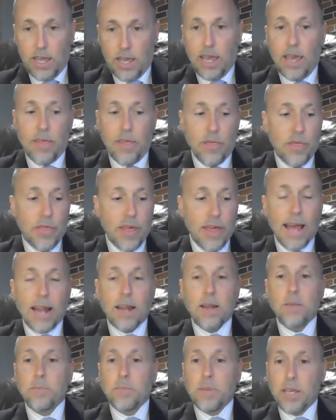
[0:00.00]
And that
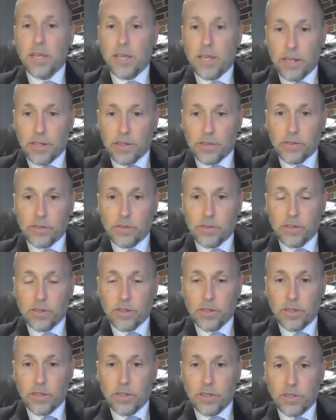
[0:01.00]
begins
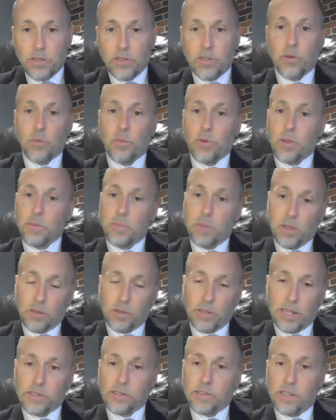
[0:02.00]
to rebuild
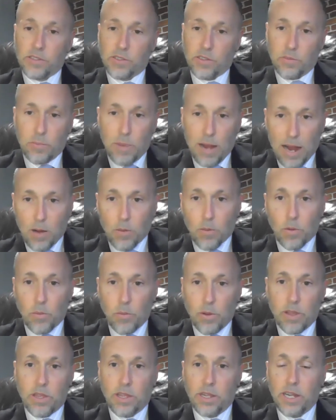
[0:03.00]
that sense of power
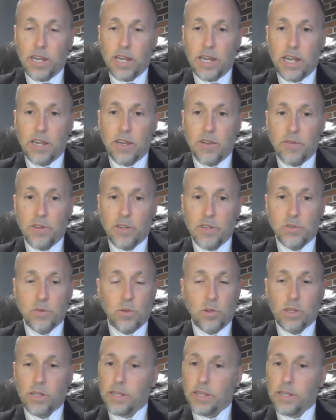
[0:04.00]
within an individual.